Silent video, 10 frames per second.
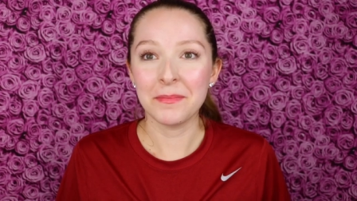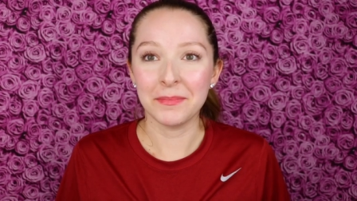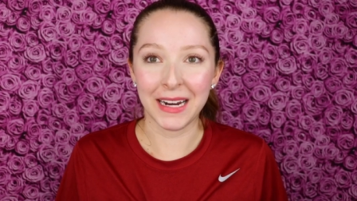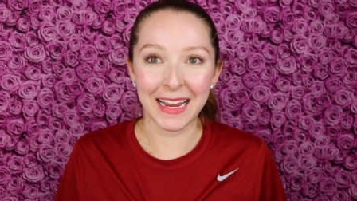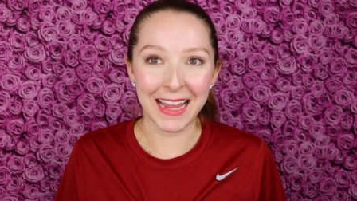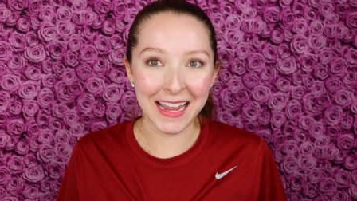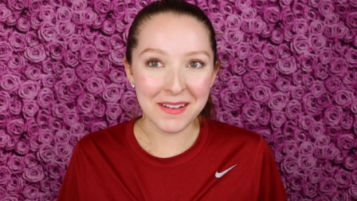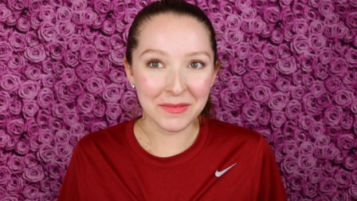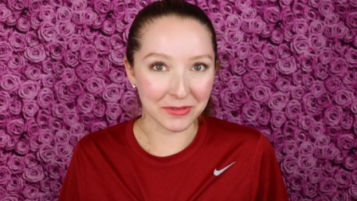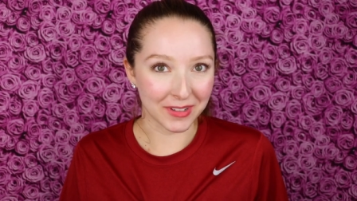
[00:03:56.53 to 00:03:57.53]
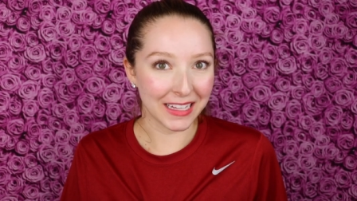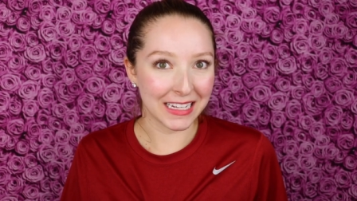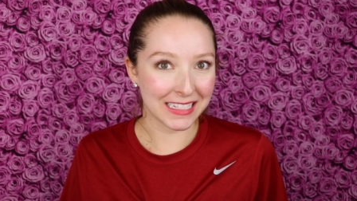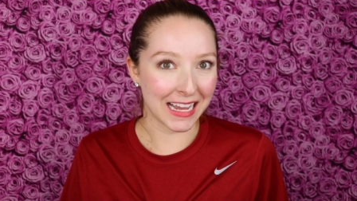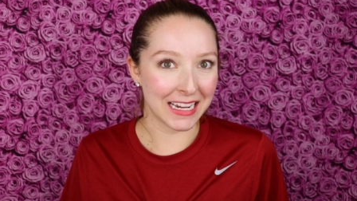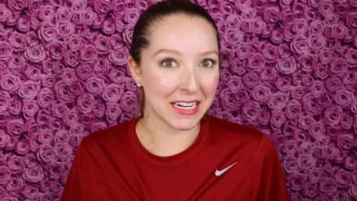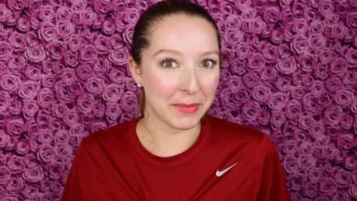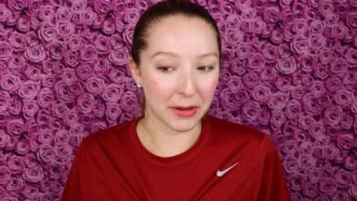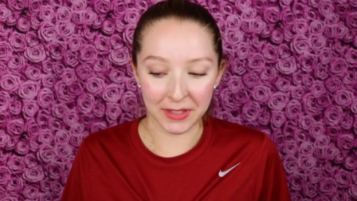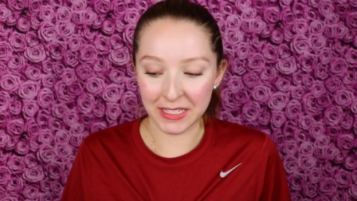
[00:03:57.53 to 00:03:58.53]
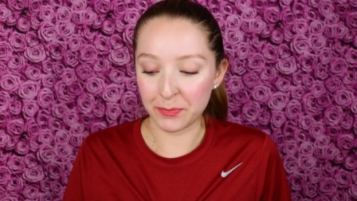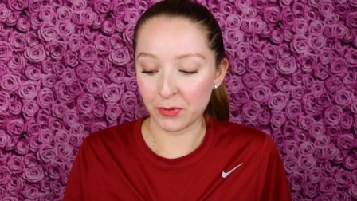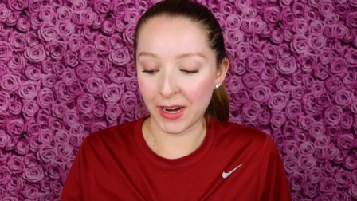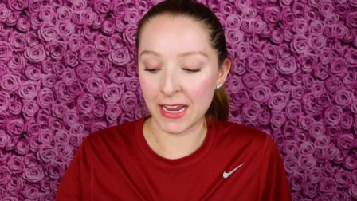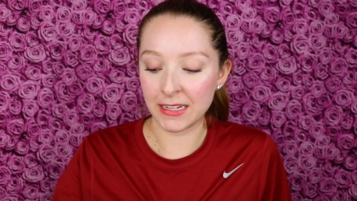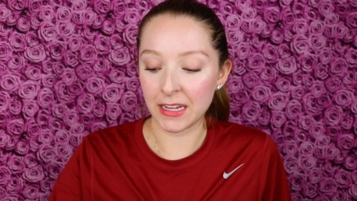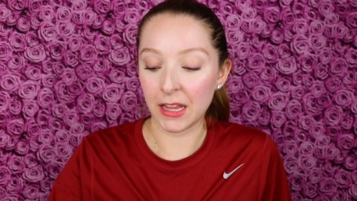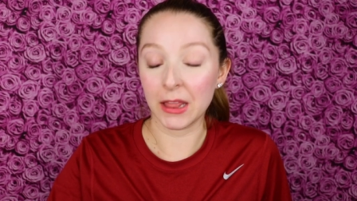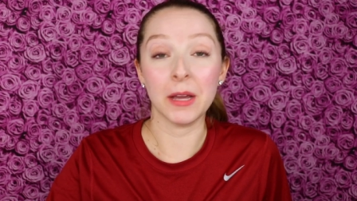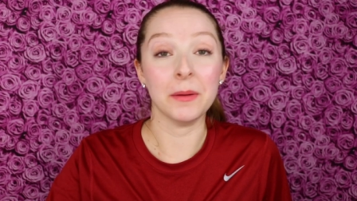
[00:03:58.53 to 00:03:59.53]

But I am really excited about this brand La